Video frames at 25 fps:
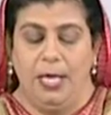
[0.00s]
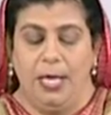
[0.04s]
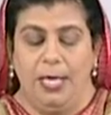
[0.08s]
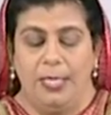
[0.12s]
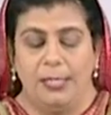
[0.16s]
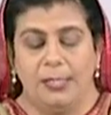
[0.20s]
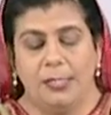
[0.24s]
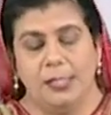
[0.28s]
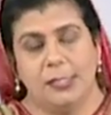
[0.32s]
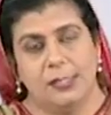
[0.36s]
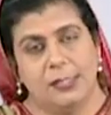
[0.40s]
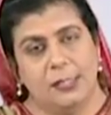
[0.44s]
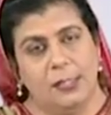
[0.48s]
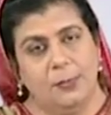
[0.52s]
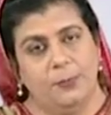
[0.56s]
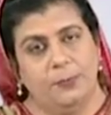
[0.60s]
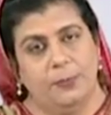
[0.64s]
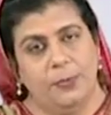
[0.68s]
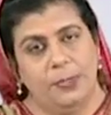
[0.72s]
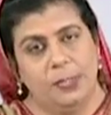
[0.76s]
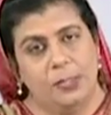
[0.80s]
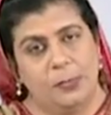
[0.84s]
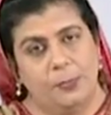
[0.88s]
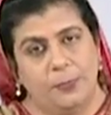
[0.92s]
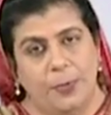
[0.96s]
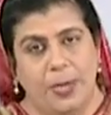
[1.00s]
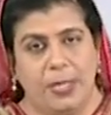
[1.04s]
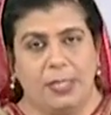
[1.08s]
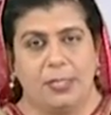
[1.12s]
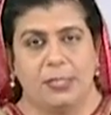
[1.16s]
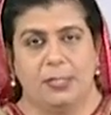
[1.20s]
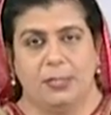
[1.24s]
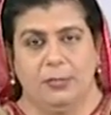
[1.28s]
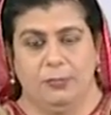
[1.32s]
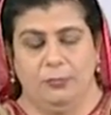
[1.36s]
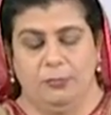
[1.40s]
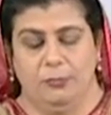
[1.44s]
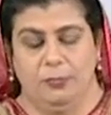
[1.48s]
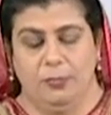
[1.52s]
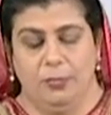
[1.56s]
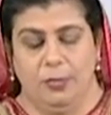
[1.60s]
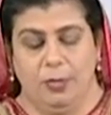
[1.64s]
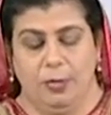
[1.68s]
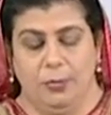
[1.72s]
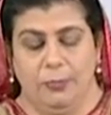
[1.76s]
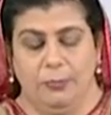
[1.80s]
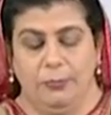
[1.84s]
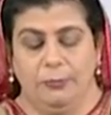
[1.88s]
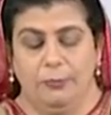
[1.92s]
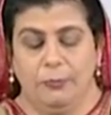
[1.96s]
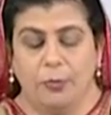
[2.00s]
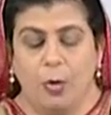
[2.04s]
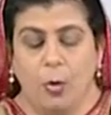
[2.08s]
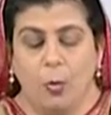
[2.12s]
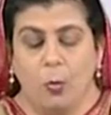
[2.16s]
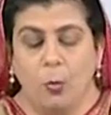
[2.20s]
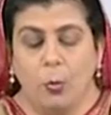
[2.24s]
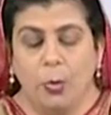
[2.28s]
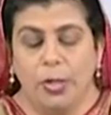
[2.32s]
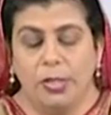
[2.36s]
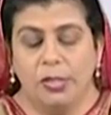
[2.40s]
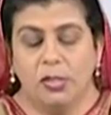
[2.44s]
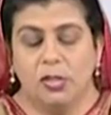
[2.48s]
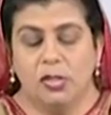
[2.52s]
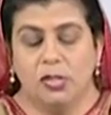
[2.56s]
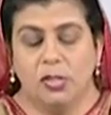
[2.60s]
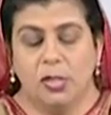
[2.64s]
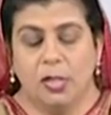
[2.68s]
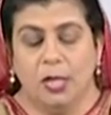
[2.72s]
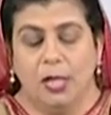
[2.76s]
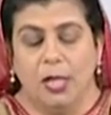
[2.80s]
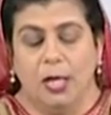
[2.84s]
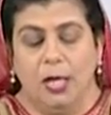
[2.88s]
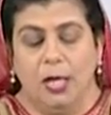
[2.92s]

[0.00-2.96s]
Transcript: It is the perspective from which